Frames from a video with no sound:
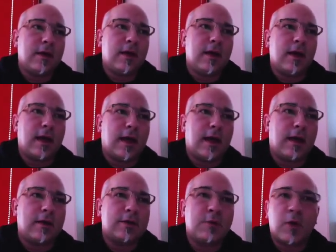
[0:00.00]

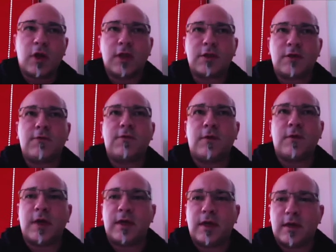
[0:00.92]
And smaller software
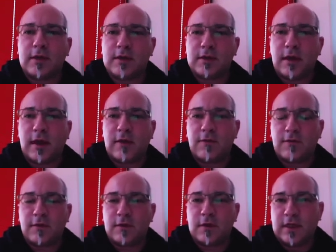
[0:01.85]
vendors have
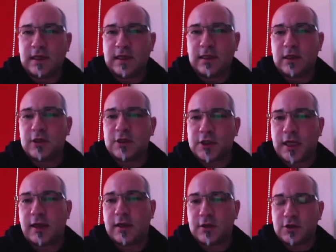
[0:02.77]
clearly a
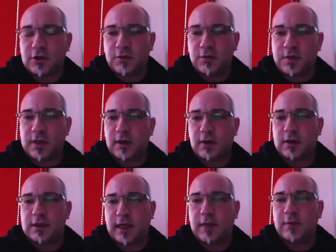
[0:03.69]
challenge to be on the
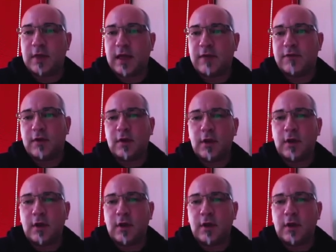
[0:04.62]
same level,